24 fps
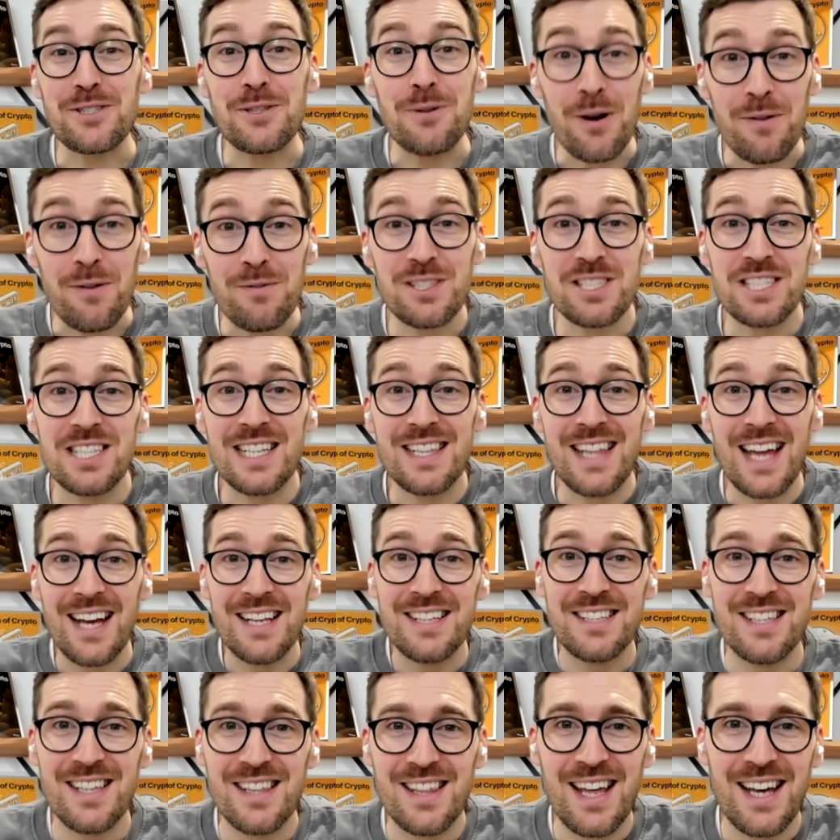So obviously
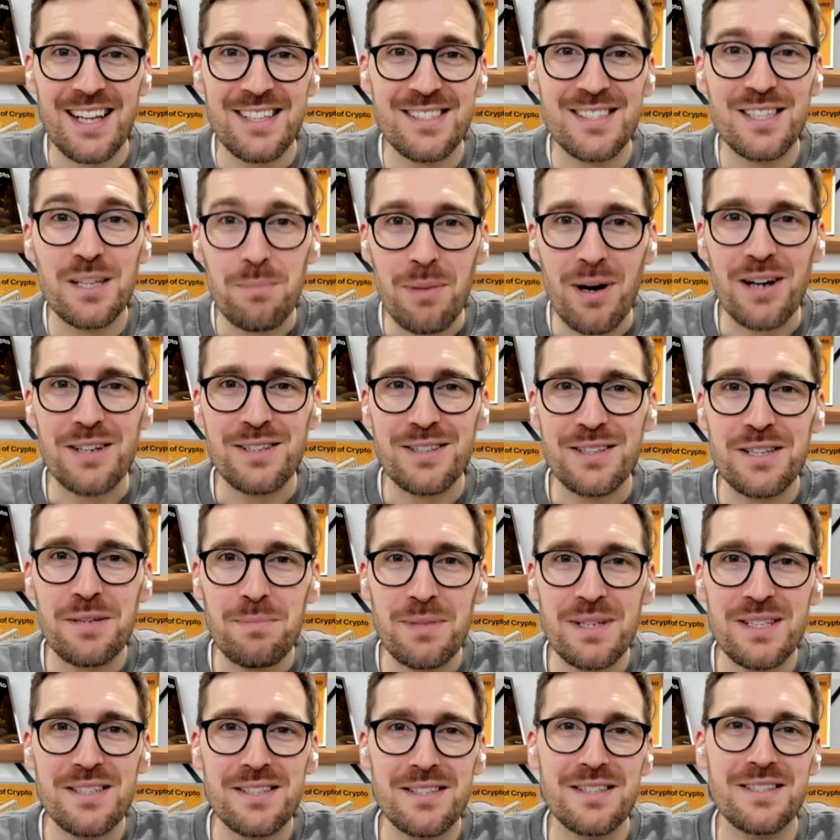that's the part of the
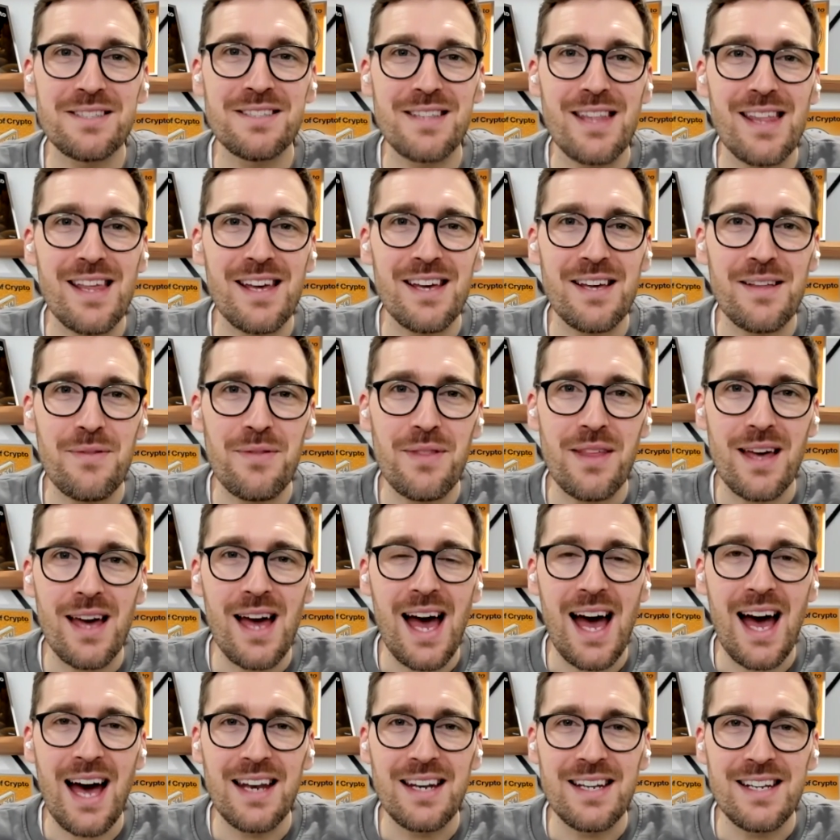business that
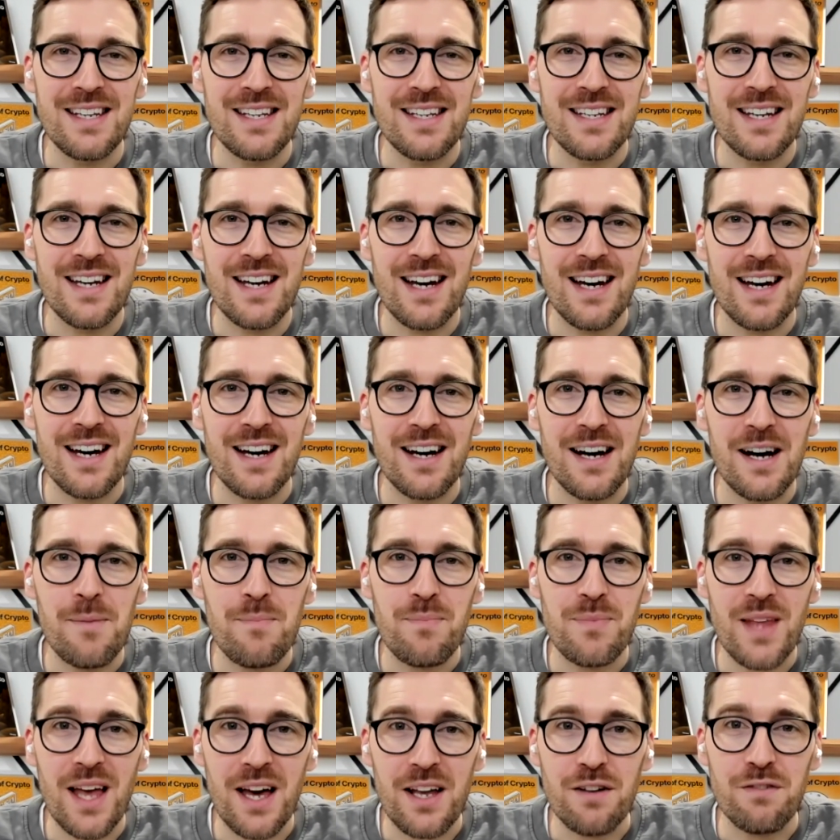Hani
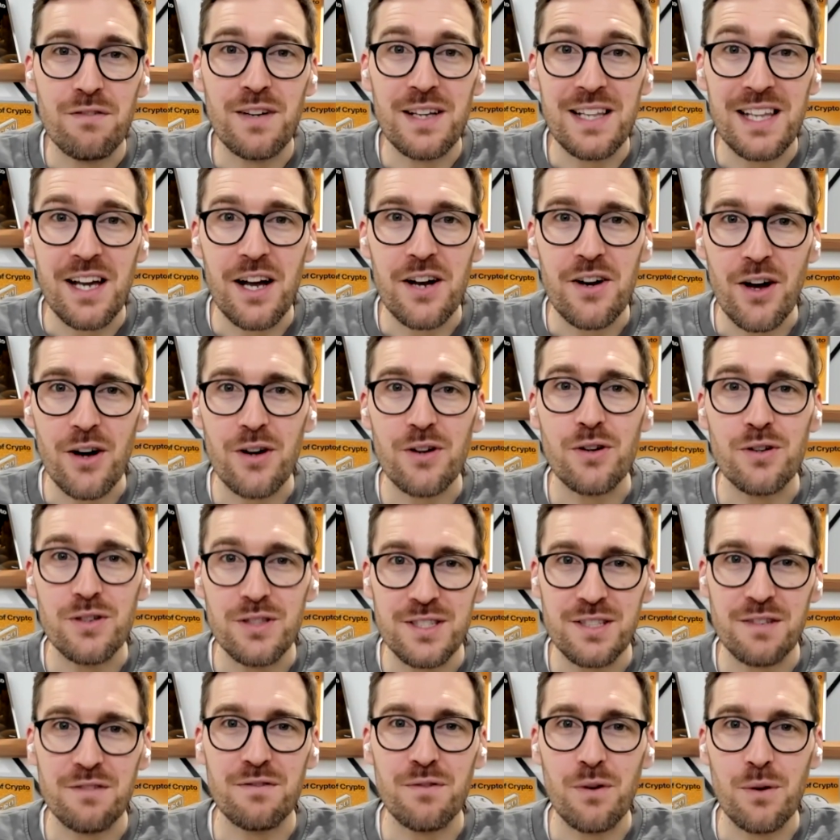and Ophelia are now going
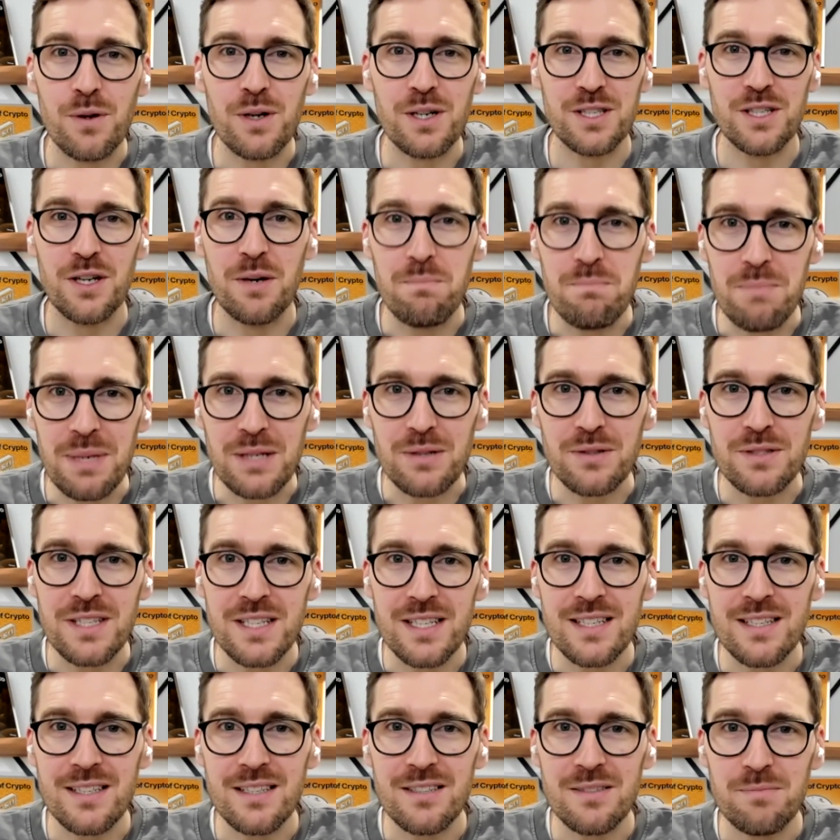to focus on
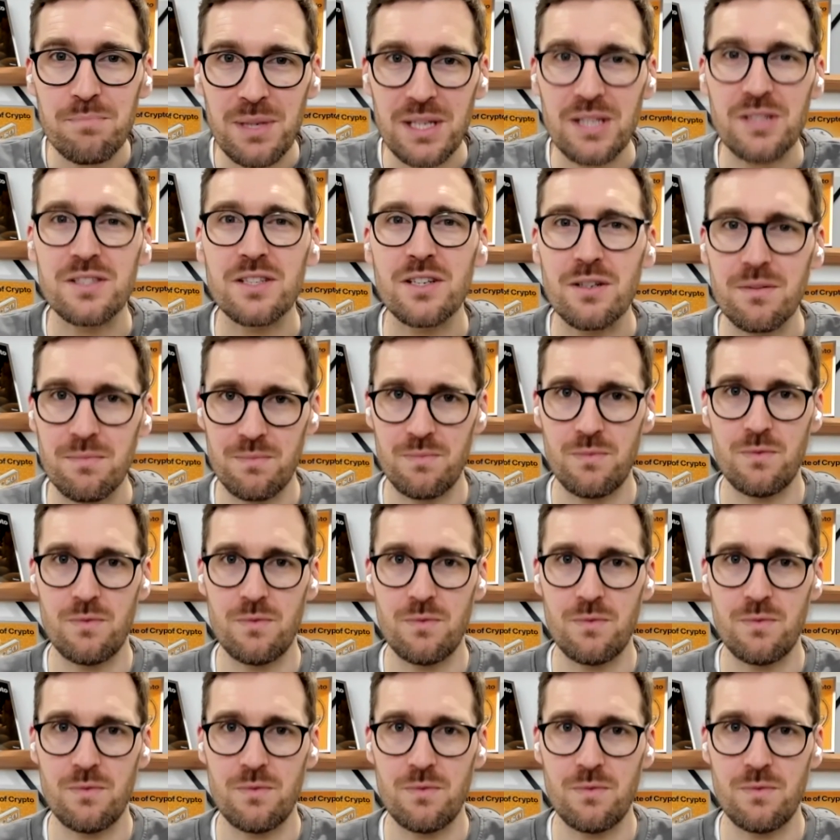building, because they're